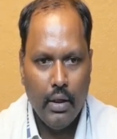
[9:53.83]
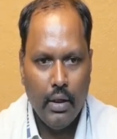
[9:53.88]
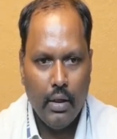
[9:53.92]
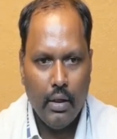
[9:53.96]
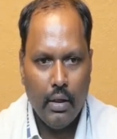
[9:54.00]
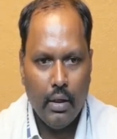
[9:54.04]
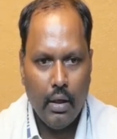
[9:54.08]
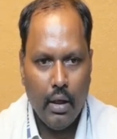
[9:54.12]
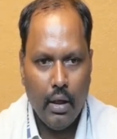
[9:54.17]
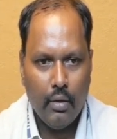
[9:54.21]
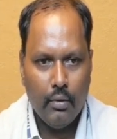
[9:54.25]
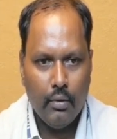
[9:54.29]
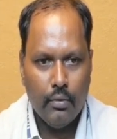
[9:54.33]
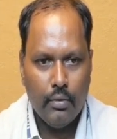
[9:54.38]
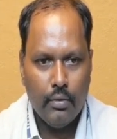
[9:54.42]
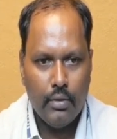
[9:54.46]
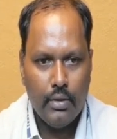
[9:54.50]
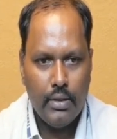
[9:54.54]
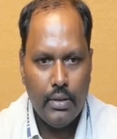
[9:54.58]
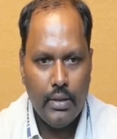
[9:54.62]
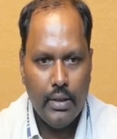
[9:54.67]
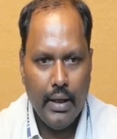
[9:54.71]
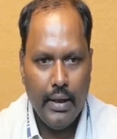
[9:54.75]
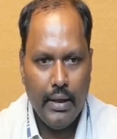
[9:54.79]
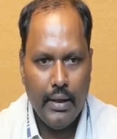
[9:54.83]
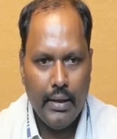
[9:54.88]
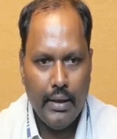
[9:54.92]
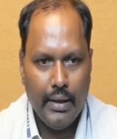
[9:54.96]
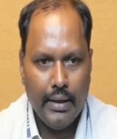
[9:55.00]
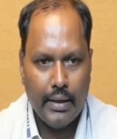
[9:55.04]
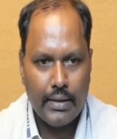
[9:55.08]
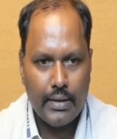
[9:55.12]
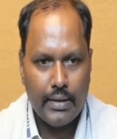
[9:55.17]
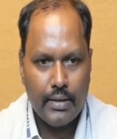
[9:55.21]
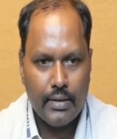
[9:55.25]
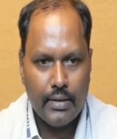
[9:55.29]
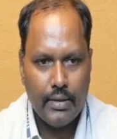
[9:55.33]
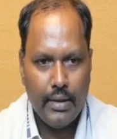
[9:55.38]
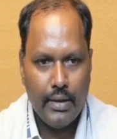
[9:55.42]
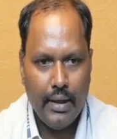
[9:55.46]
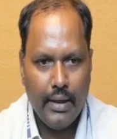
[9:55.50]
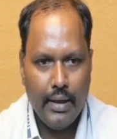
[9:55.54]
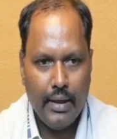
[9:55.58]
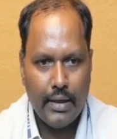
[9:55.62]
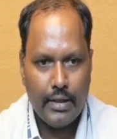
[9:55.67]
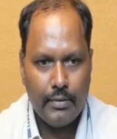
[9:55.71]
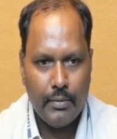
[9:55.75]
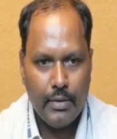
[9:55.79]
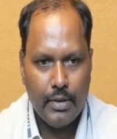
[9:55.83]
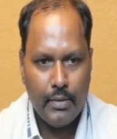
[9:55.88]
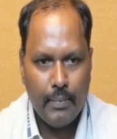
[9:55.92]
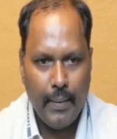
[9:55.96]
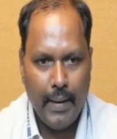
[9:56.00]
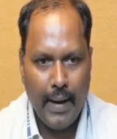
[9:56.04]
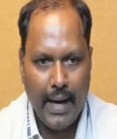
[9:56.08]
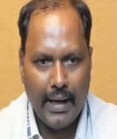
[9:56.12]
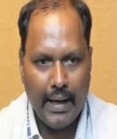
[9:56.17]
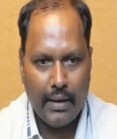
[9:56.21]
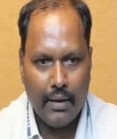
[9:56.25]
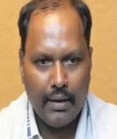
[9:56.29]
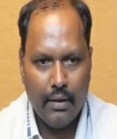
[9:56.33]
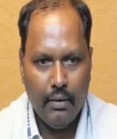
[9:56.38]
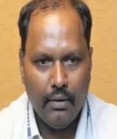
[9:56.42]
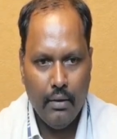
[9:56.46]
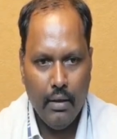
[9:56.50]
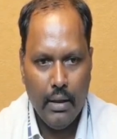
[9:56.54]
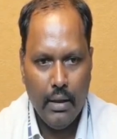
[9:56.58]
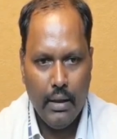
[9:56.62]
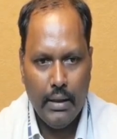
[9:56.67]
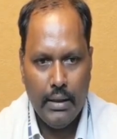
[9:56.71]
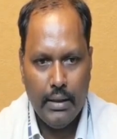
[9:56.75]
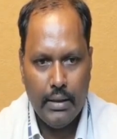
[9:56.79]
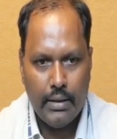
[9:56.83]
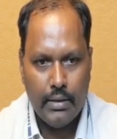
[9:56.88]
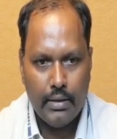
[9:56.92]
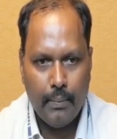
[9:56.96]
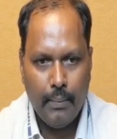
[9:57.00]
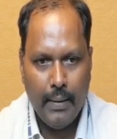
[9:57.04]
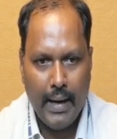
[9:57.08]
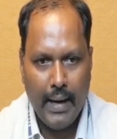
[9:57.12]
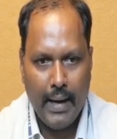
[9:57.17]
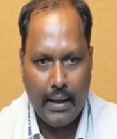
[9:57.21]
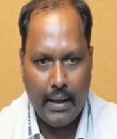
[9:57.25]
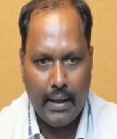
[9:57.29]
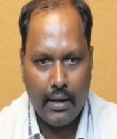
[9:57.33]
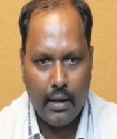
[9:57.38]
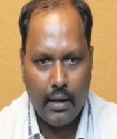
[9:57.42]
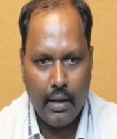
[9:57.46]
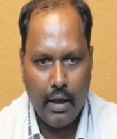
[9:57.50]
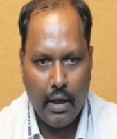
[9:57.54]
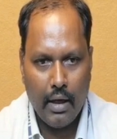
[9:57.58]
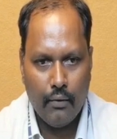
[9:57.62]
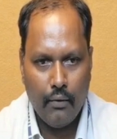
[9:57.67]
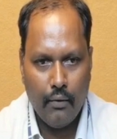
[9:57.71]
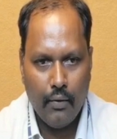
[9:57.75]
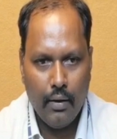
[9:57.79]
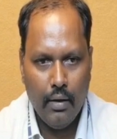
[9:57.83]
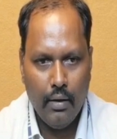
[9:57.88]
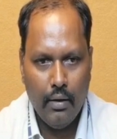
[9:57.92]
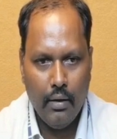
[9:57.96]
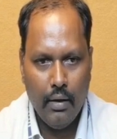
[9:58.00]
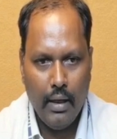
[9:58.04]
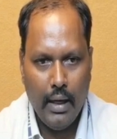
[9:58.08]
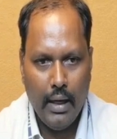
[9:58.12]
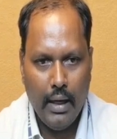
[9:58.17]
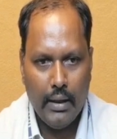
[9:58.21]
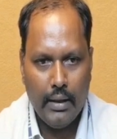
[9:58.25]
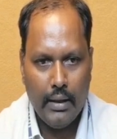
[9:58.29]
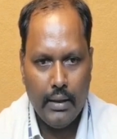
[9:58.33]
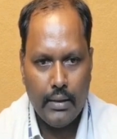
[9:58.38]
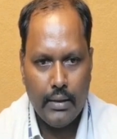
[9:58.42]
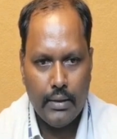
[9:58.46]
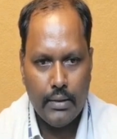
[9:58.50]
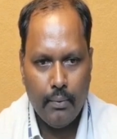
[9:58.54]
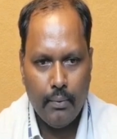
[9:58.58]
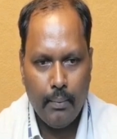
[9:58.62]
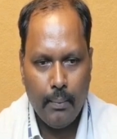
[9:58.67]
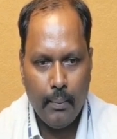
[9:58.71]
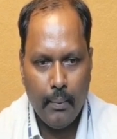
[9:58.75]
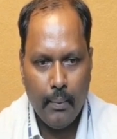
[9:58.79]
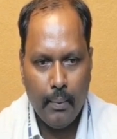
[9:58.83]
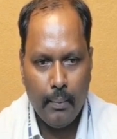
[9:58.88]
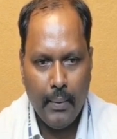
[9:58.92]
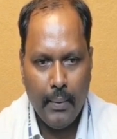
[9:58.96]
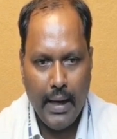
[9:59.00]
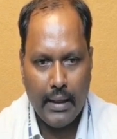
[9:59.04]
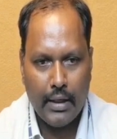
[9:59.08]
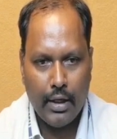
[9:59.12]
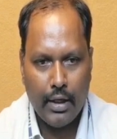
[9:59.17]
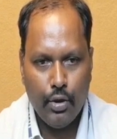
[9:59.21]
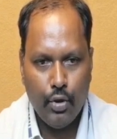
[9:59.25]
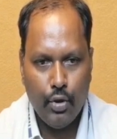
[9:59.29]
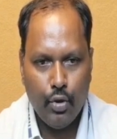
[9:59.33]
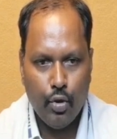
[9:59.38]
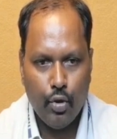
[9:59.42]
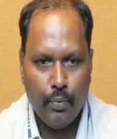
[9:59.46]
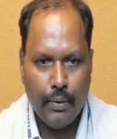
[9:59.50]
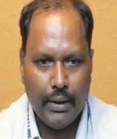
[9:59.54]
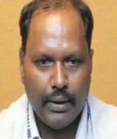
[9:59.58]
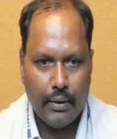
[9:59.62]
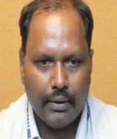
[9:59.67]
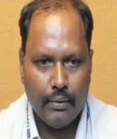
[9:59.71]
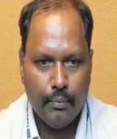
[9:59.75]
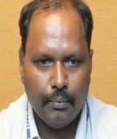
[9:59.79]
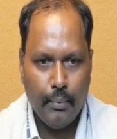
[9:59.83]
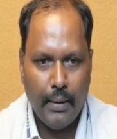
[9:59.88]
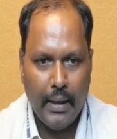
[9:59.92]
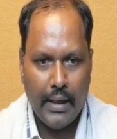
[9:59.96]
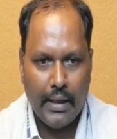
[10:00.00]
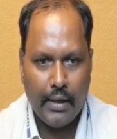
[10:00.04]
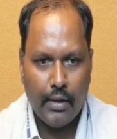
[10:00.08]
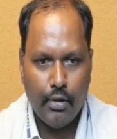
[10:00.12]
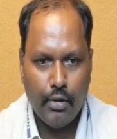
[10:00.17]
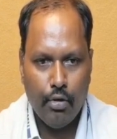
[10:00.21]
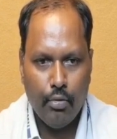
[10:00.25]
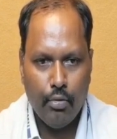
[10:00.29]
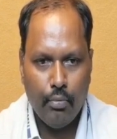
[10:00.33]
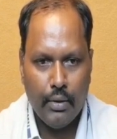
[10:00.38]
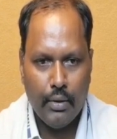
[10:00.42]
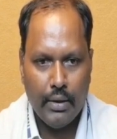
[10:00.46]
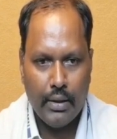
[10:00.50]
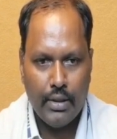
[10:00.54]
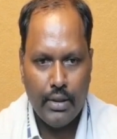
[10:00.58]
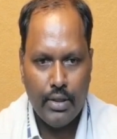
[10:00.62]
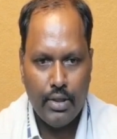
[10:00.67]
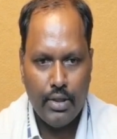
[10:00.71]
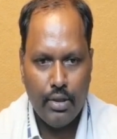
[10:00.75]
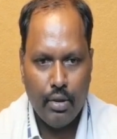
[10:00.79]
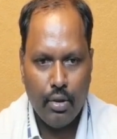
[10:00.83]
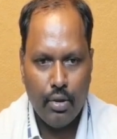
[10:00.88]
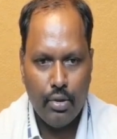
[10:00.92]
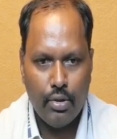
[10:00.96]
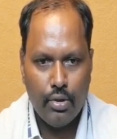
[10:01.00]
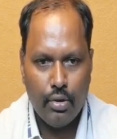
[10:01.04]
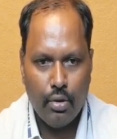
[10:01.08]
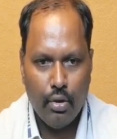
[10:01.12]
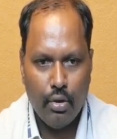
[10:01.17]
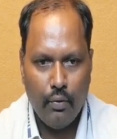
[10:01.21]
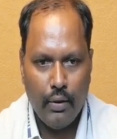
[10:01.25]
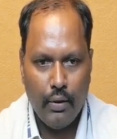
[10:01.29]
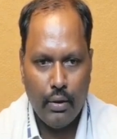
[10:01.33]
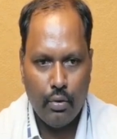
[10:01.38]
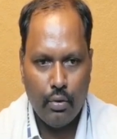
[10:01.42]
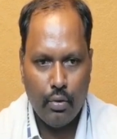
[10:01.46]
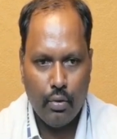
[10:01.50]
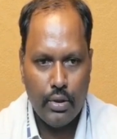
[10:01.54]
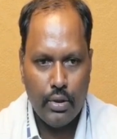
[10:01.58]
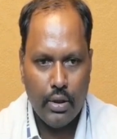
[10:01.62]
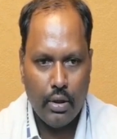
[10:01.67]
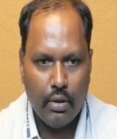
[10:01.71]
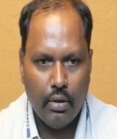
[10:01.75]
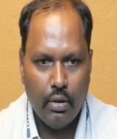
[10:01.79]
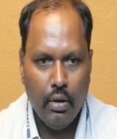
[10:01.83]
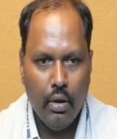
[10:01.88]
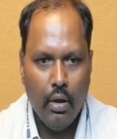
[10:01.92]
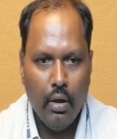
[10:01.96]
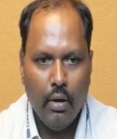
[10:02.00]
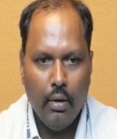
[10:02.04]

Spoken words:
Now J index means pattern. It is a pattern alpha and it is a pattern numeric. Pattern numeric is 0 0 1 2 0.